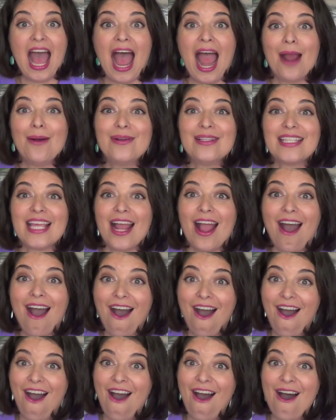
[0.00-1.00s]
I would say,
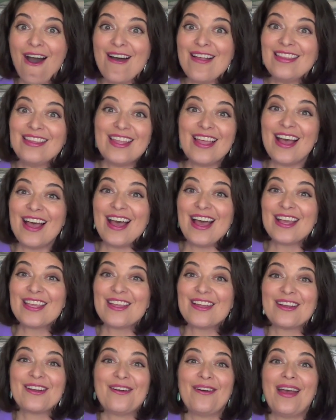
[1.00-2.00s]
oh,
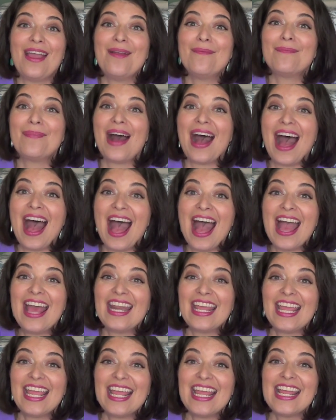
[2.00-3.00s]
look, you're going
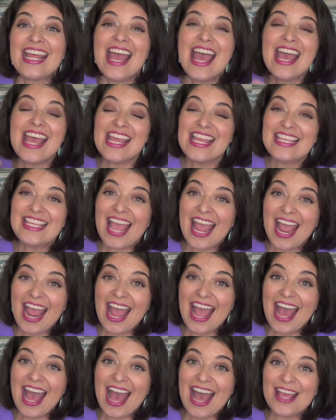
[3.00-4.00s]
potty.
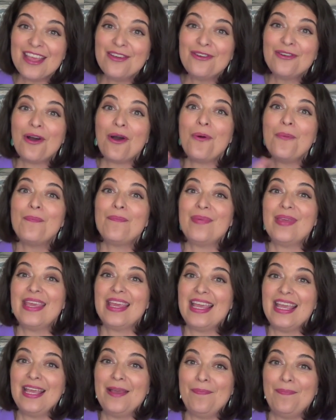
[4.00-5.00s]
Yeah, you go
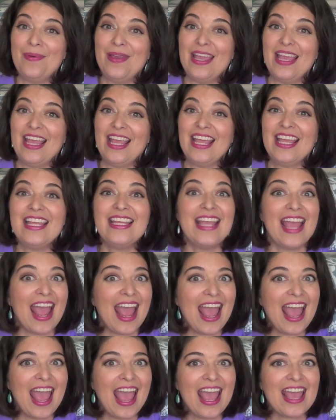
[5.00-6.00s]
pee-pee.
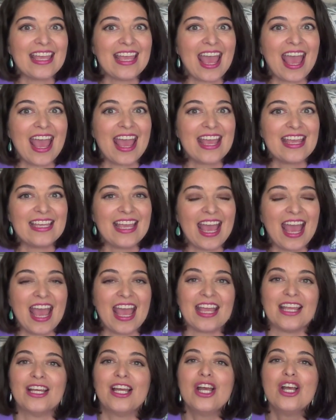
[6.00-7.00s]
Yay,
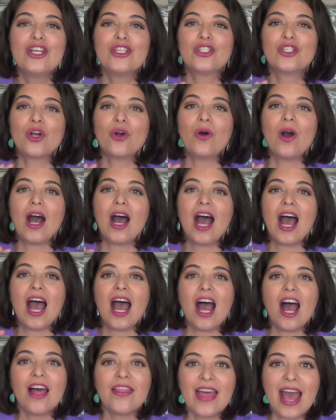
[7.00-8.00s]
yay, yay. So
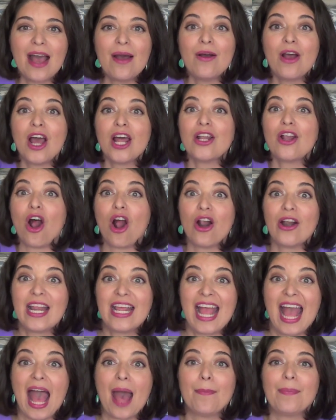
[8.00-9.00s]
that had
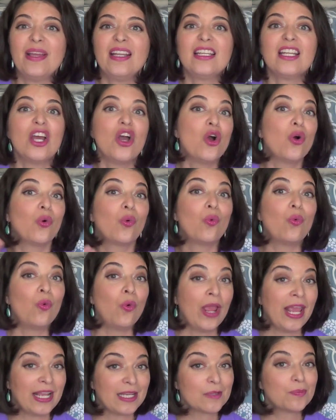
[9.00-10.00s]
already happened
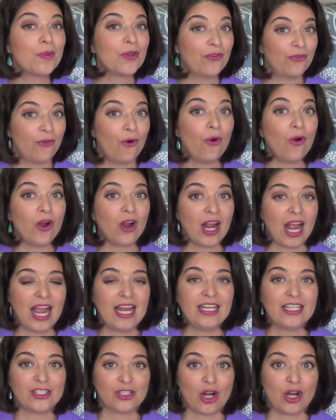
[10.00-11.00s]
weeks before
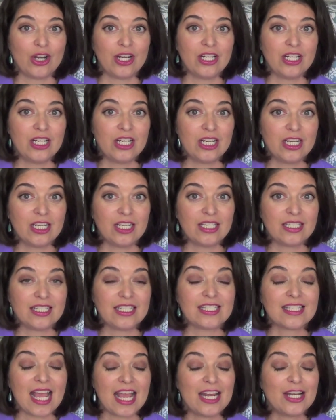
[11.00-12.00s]
I decided
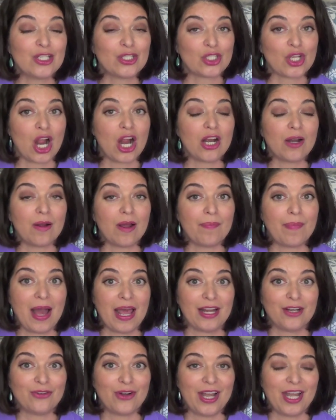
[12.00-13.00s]
to start
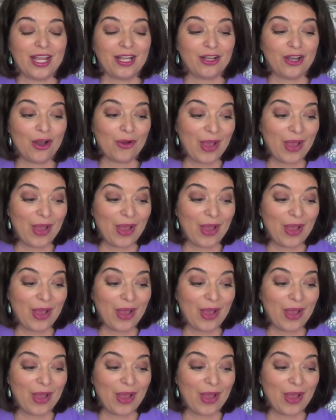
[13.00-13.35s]
potty training.